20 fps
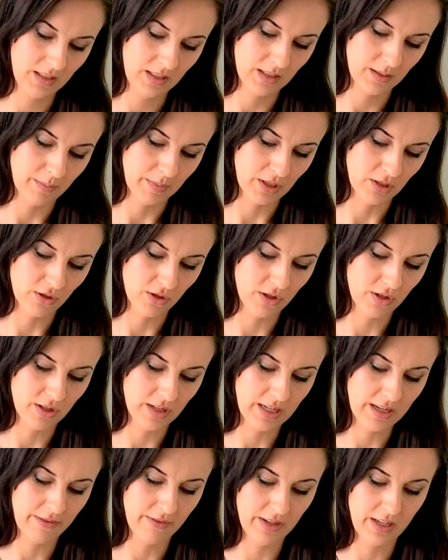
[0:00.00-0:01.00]
Just make sure you
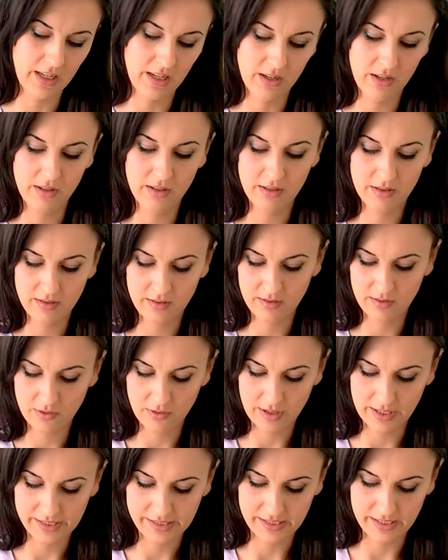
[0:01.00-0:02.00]
don't have any
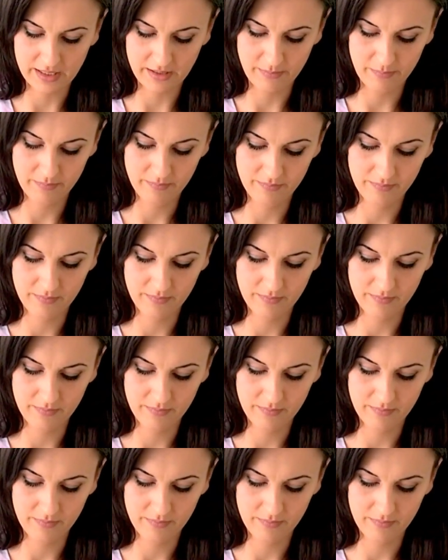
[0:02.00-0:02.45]
crazy